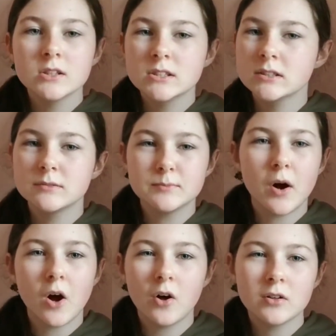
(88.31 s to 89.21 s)

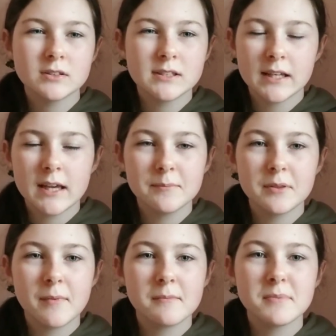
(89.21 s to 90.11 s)
small to keep
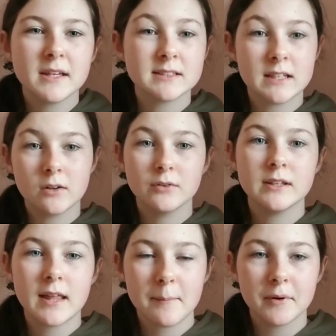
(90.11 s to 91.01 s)
them in because they don't
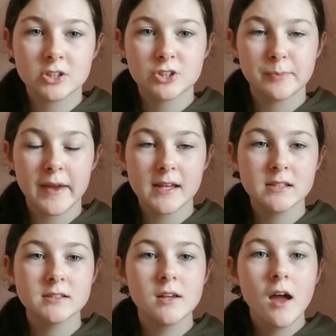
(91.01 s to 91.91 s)
need that much
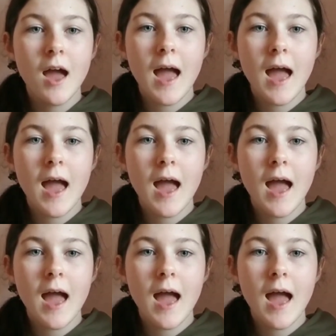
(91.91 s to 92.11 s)
space.